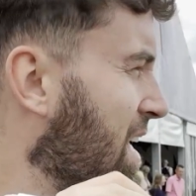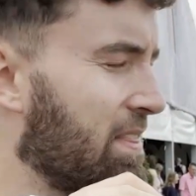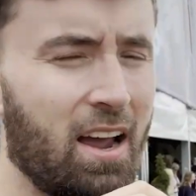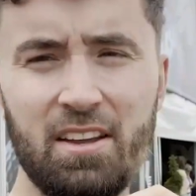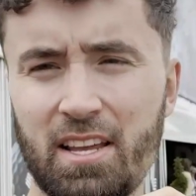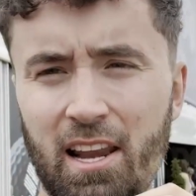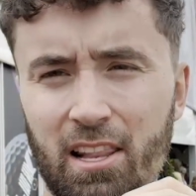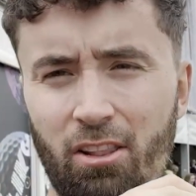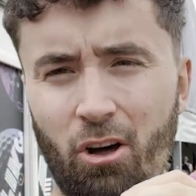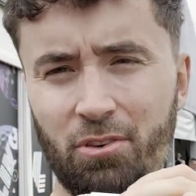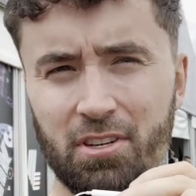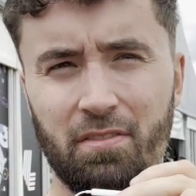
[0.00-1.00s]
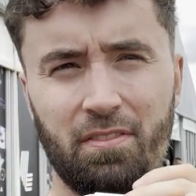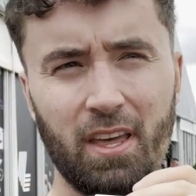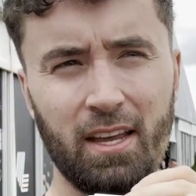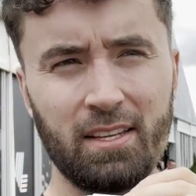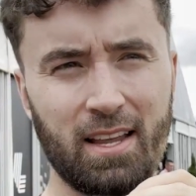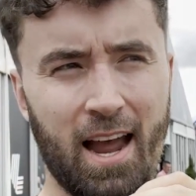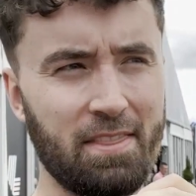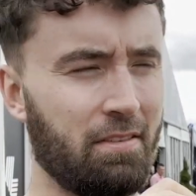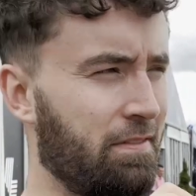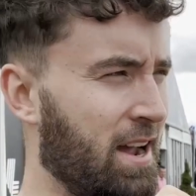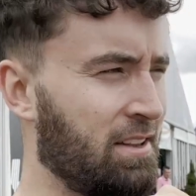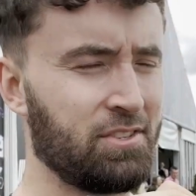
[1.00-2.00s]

There's a lot of things at the fan